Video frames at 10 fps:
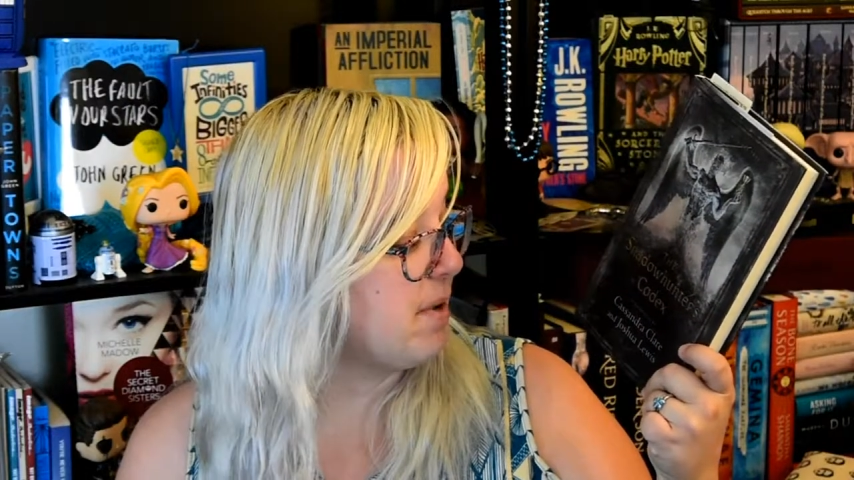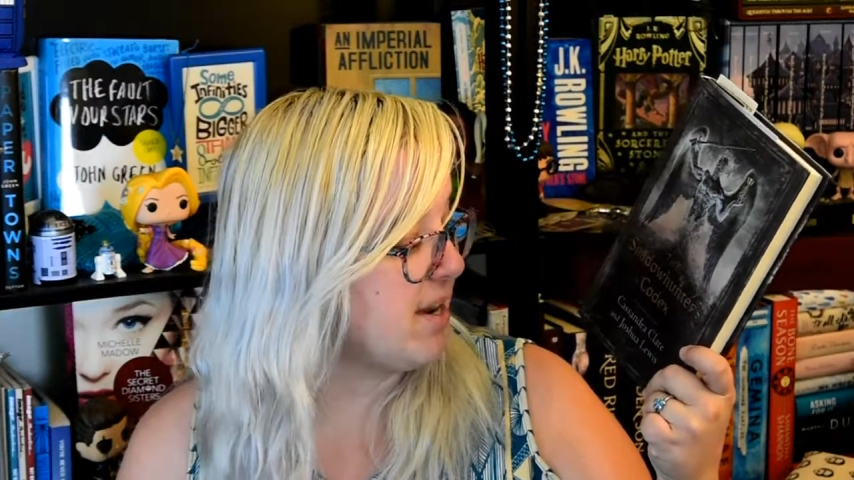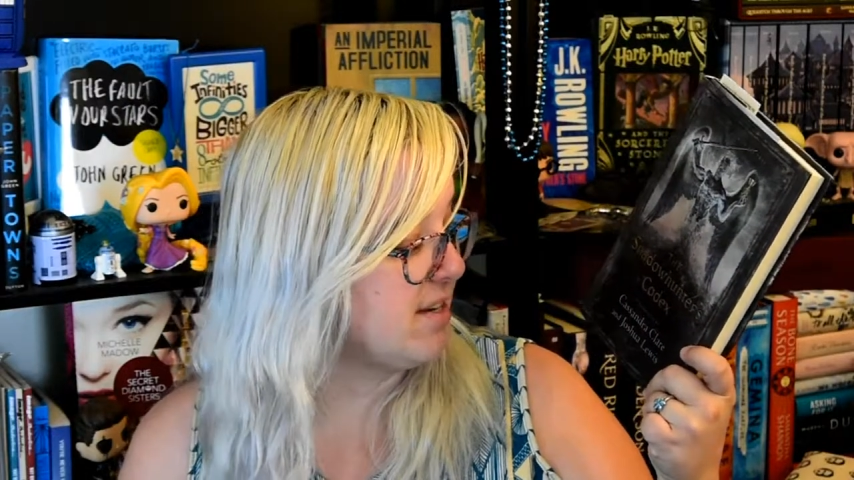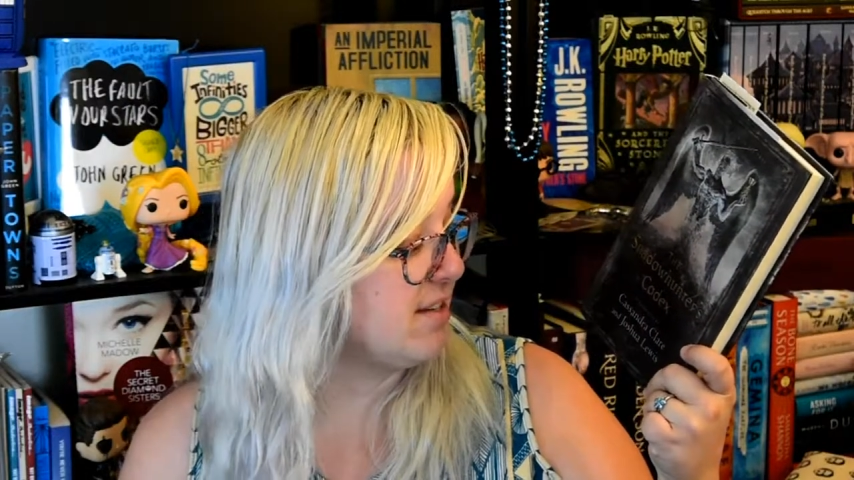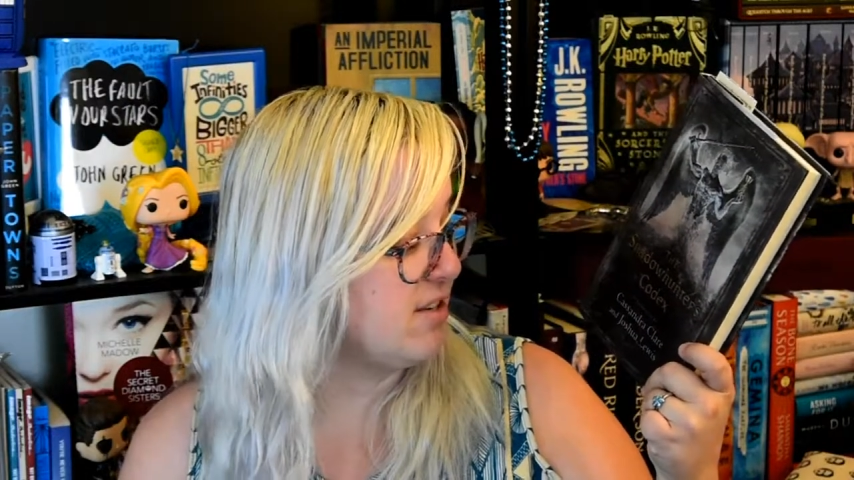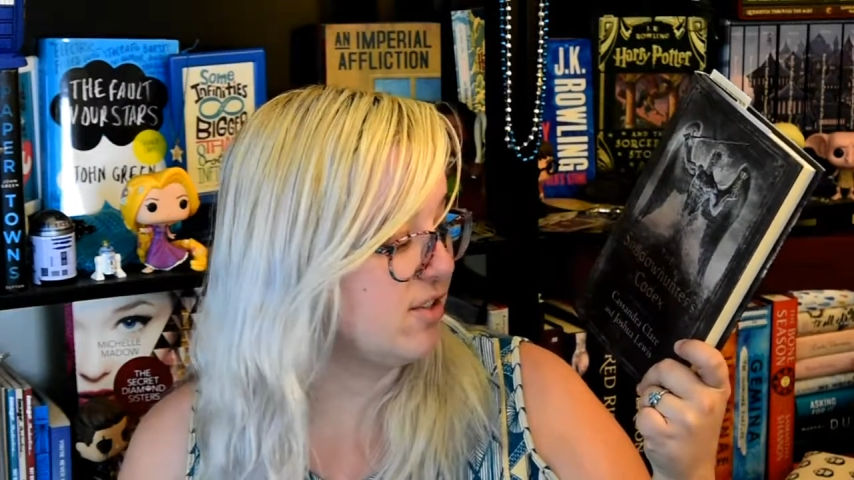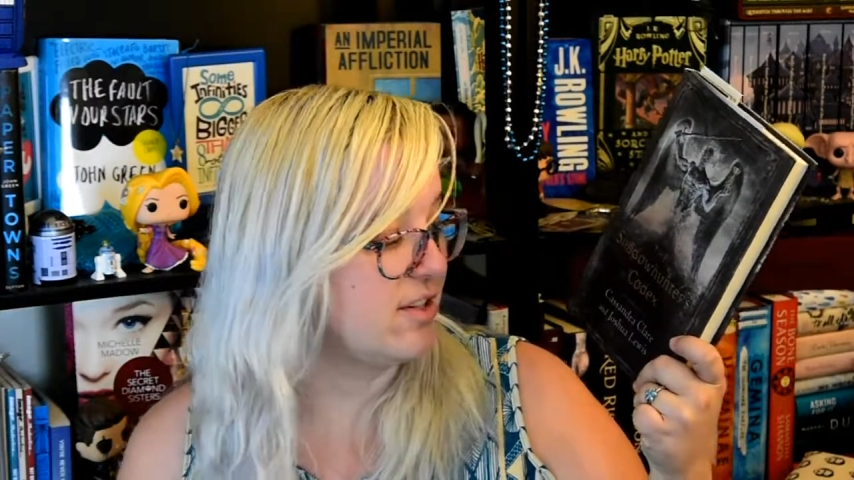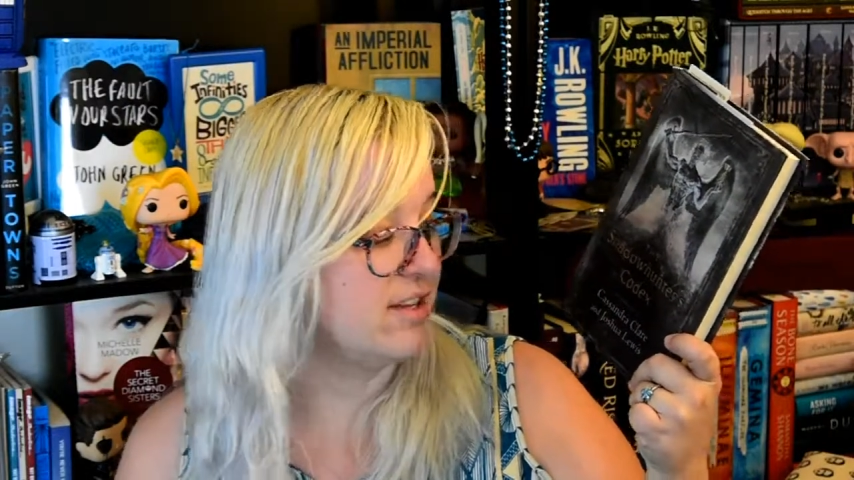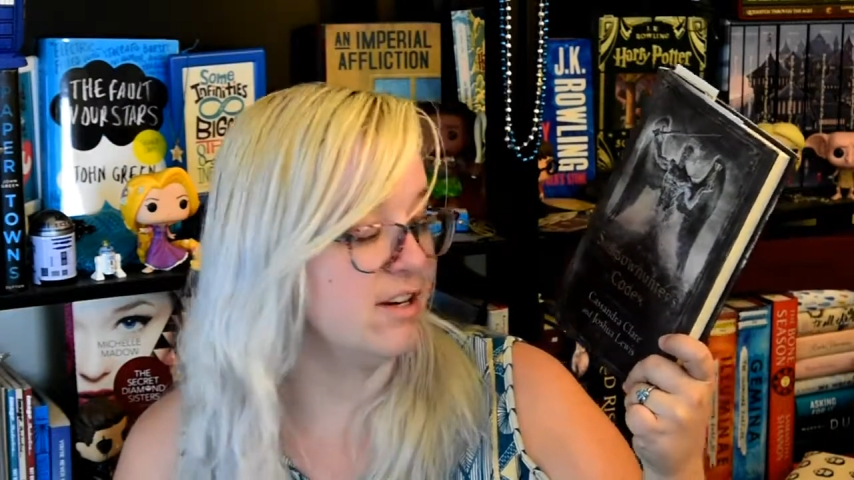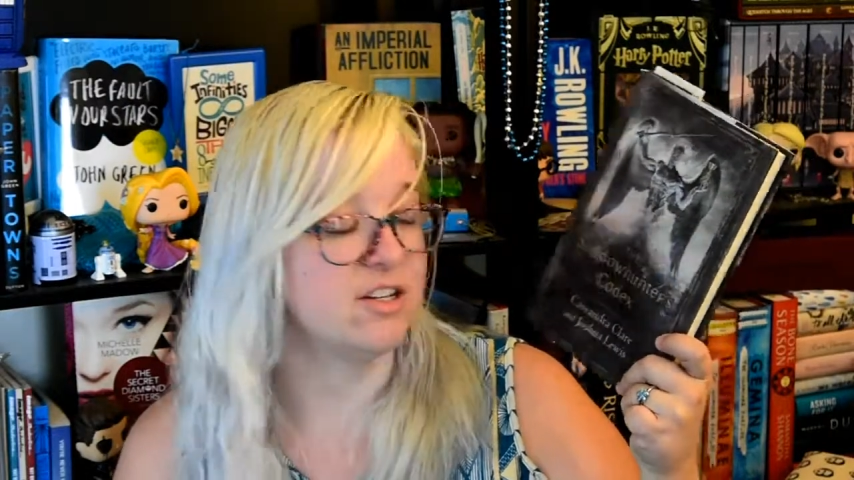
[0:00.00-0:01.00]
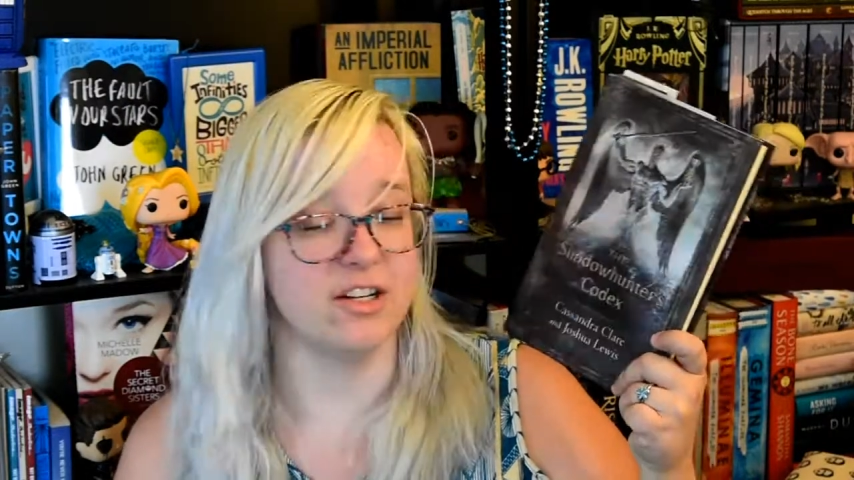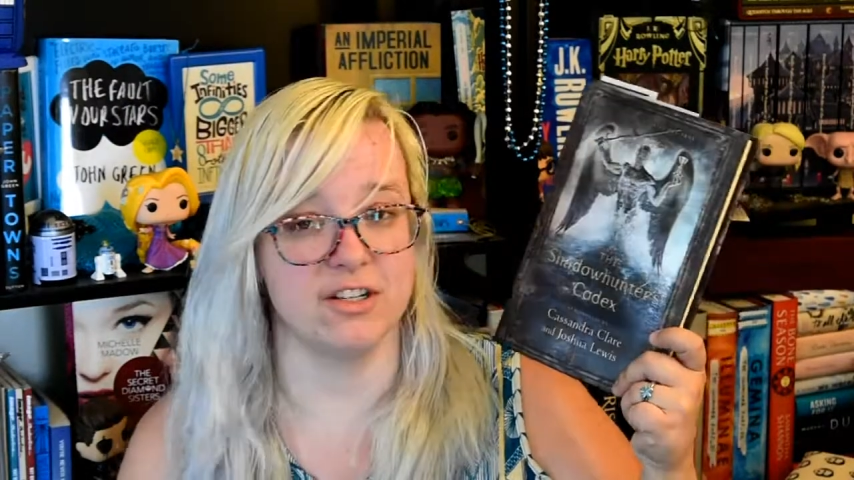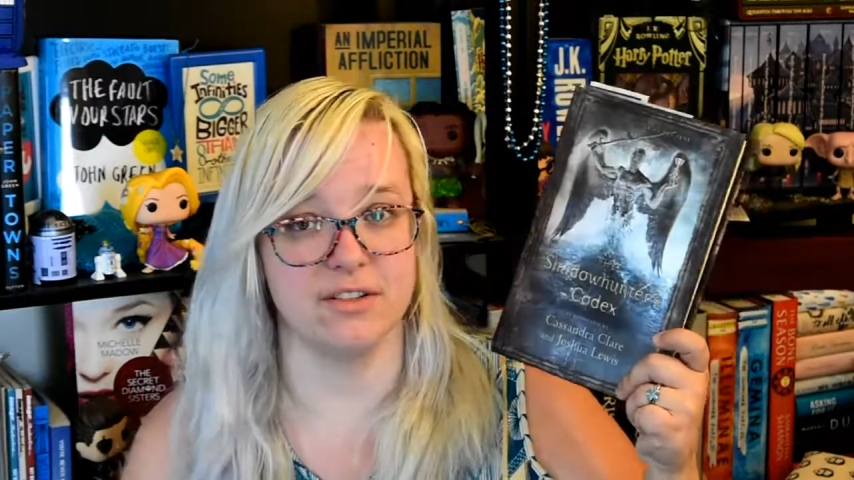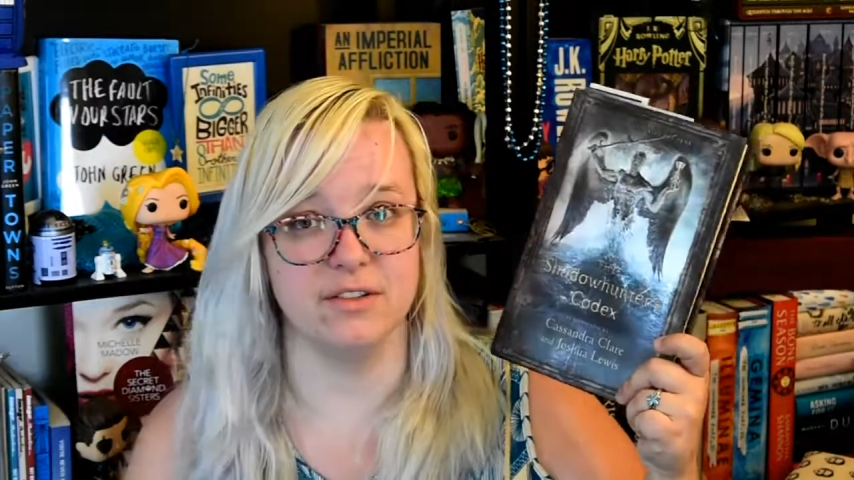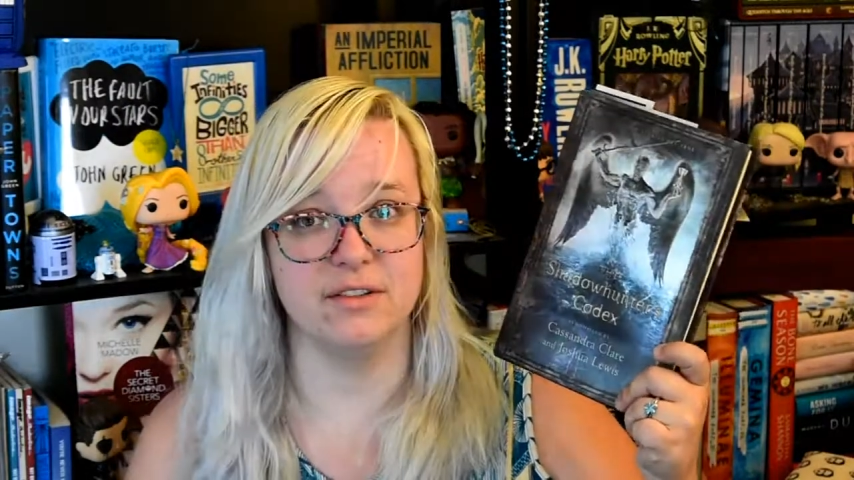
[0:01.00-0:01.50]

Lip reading: by Cassandra, Clare, and Joshua